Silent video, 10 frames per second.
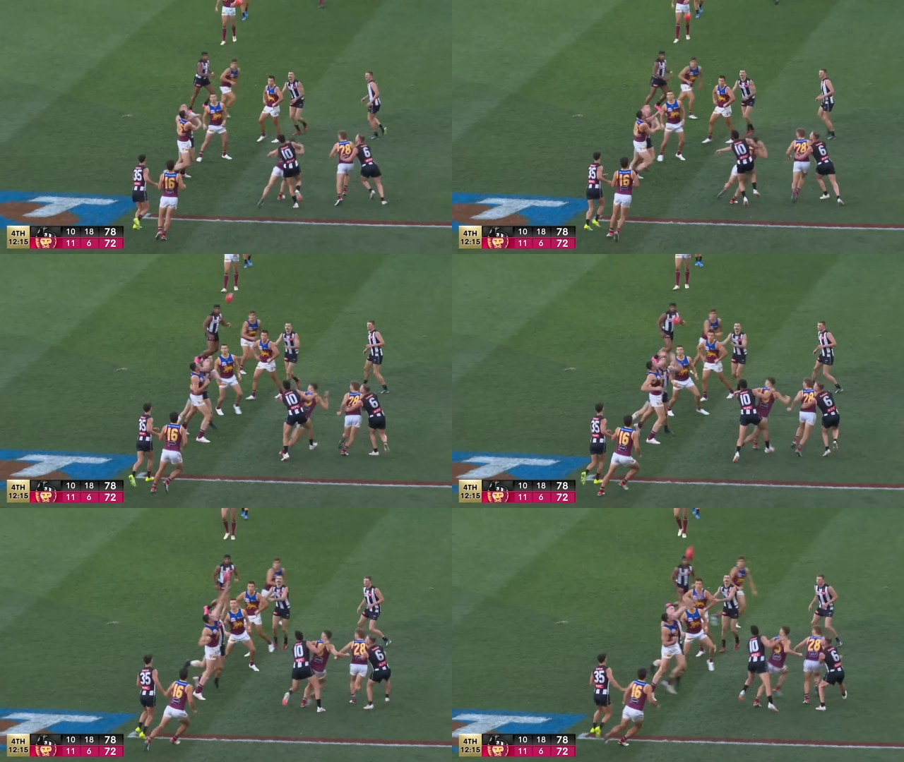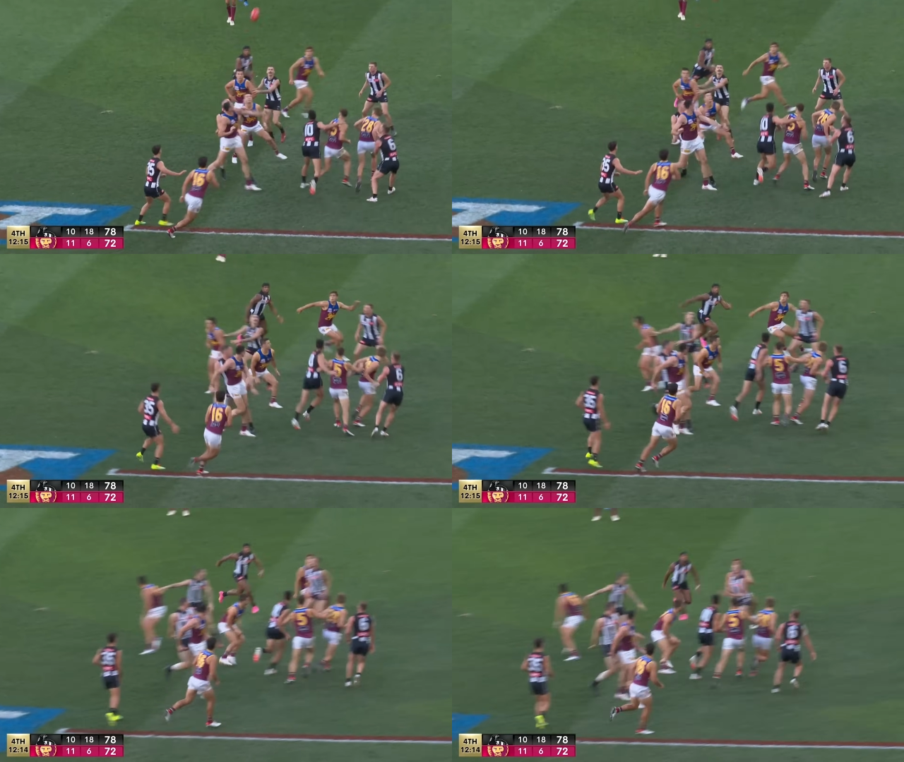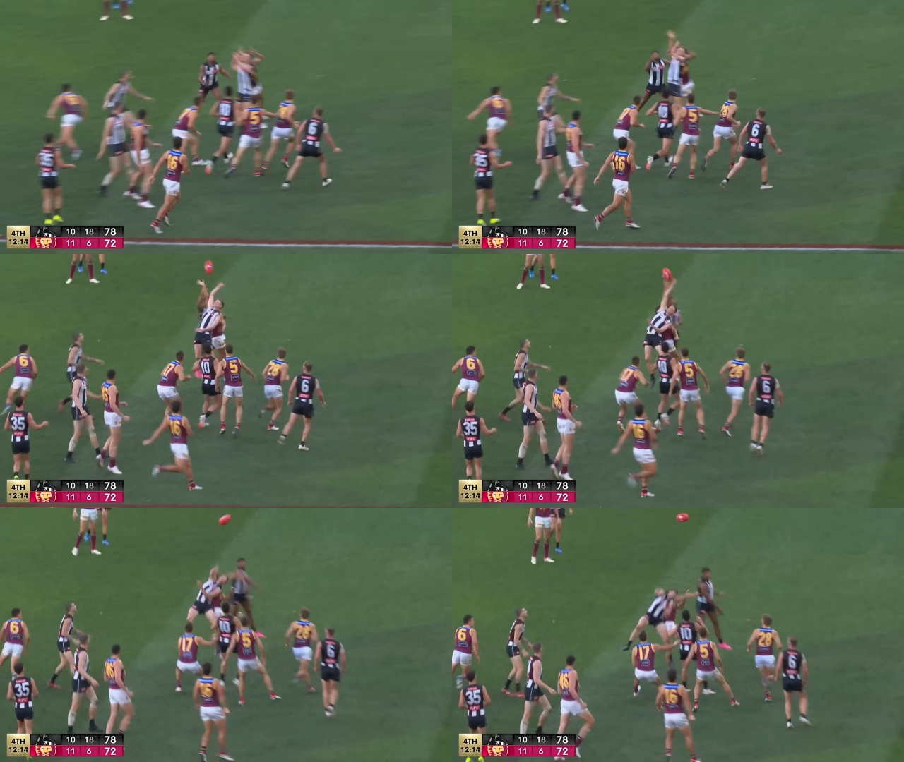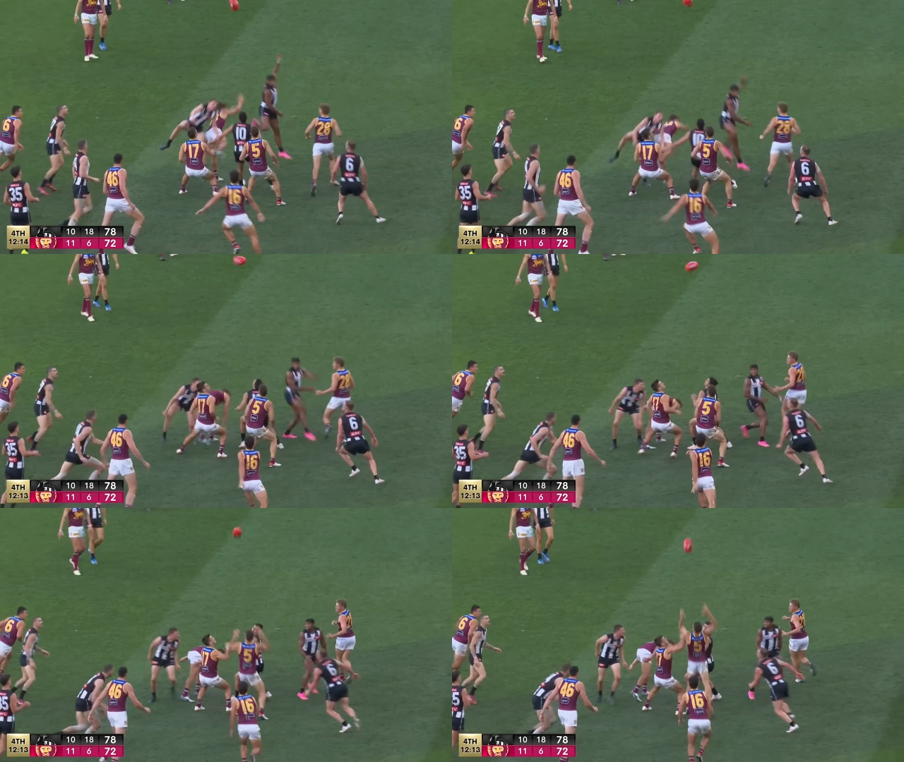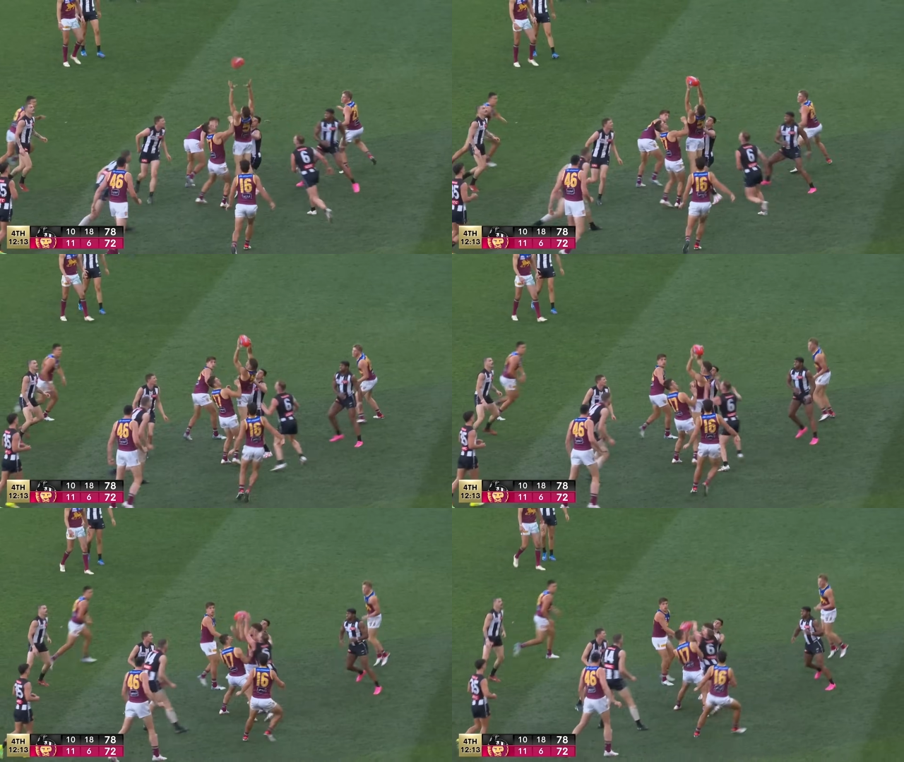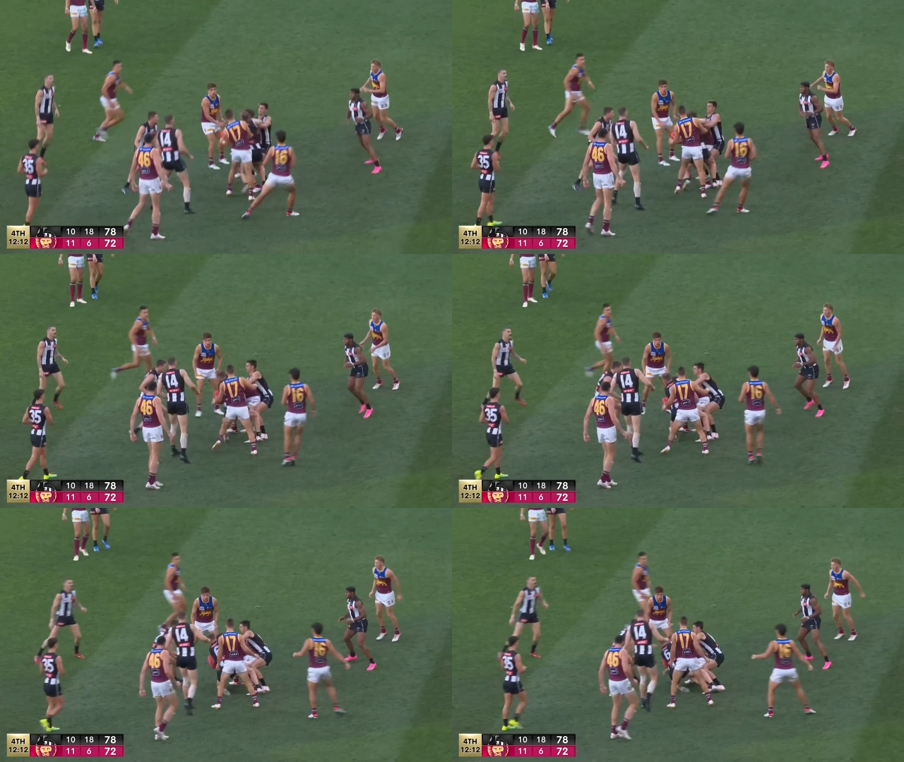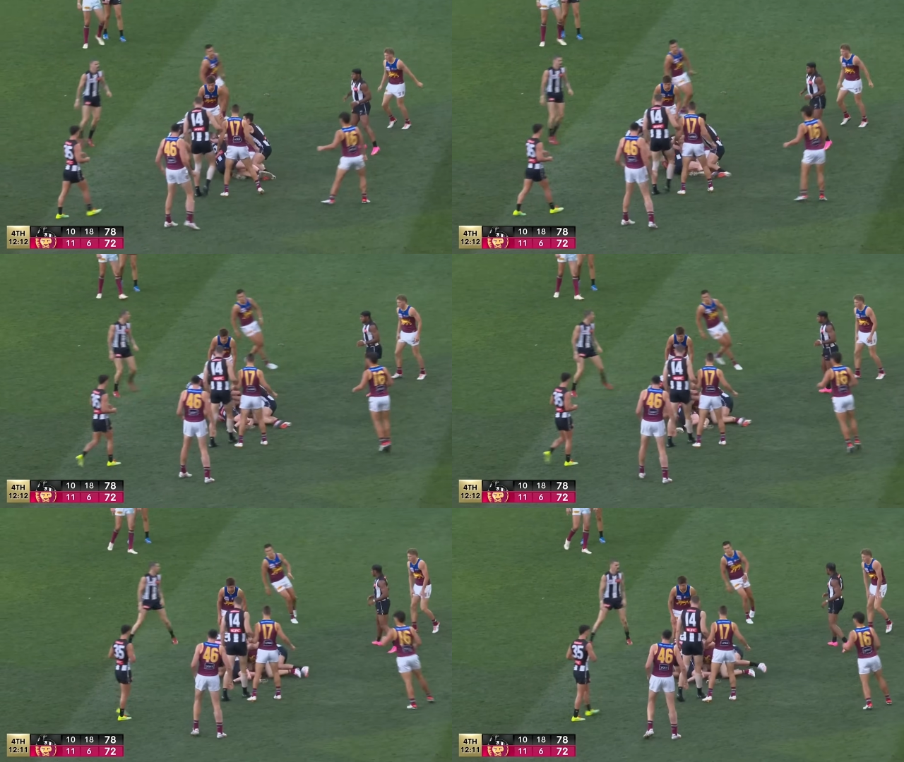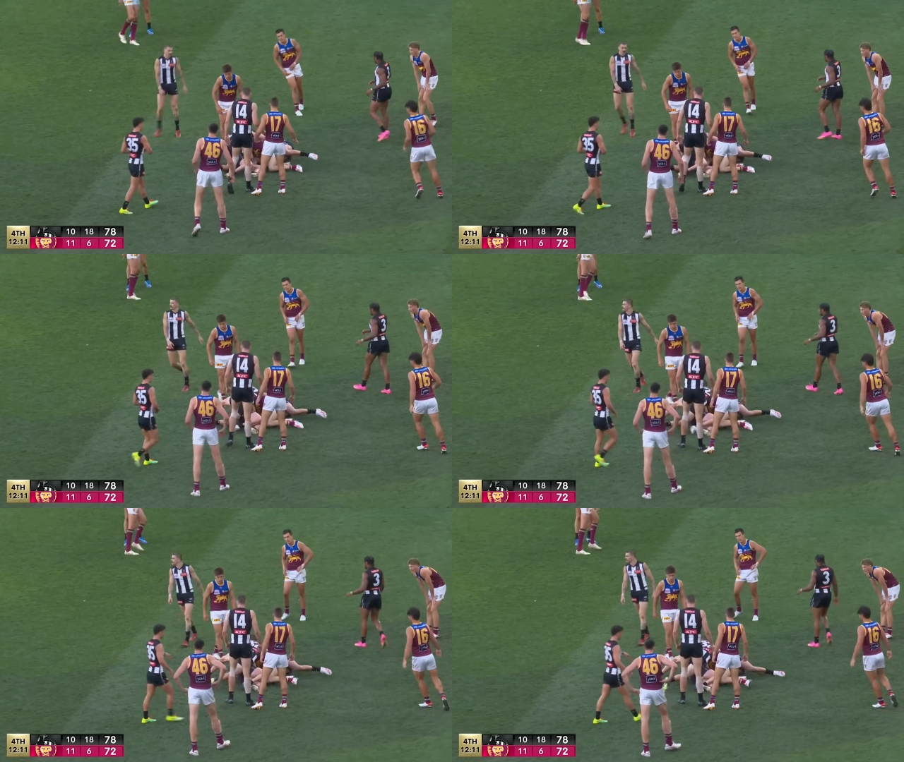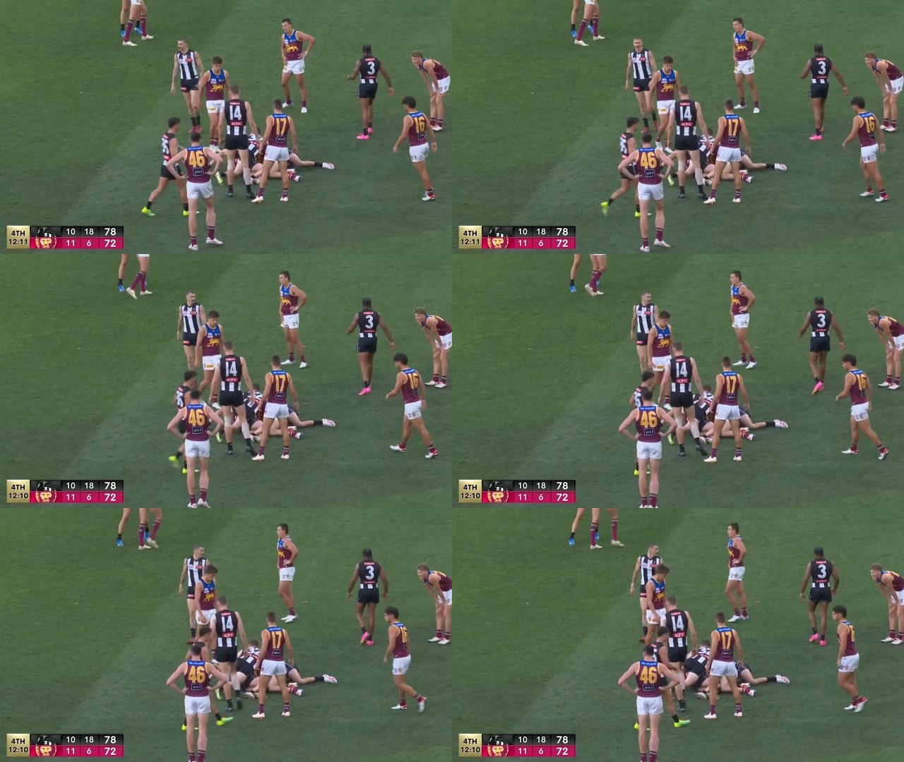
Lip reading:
[unreadable: no face in view]